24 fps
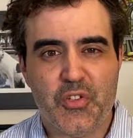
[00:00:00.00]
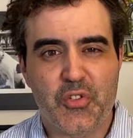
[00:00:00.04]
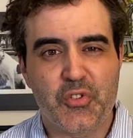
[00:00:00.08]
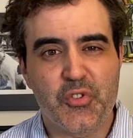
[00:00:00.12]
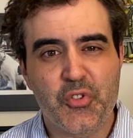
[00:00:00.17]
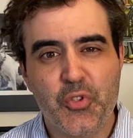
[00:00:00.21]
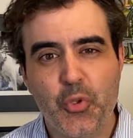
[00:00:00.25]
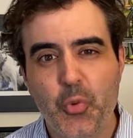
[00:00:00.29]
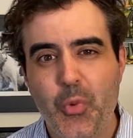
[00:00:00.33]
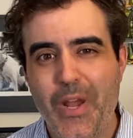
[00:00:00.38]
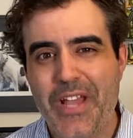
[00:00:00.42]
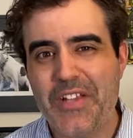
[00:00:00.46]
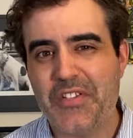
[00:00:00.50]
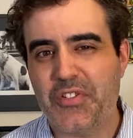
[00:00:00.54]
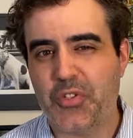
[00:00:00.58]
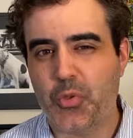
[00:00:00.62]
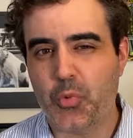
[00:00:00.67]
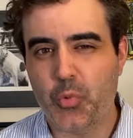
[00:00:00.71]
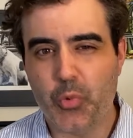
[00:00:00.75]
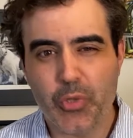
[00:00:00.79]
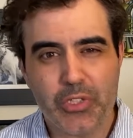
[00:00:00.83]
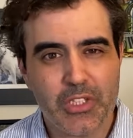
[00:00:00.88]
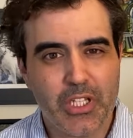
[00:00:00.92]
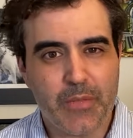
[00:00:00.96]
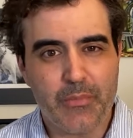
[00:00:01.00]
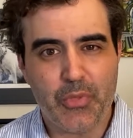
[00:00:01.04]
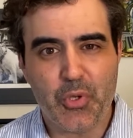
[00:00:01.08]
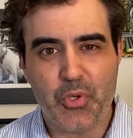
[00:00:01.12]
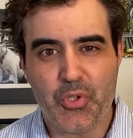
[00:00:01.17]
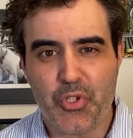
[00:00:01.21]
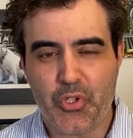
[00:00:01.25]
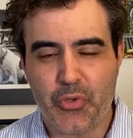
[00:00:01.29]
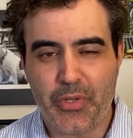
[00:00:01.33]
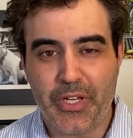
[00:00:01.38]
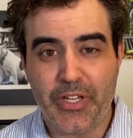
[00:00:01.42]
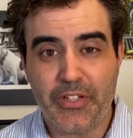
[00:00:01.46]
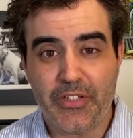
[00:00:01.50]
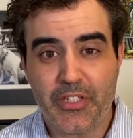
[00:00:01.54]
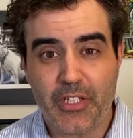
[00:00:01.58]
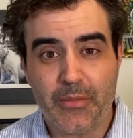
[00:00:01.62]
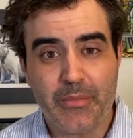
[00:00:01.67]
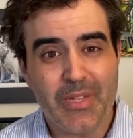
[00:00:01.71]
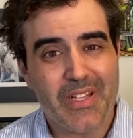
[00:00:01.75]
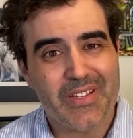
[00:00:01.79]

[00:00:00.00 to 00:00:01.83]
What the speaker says: 2 ways to really boost your income: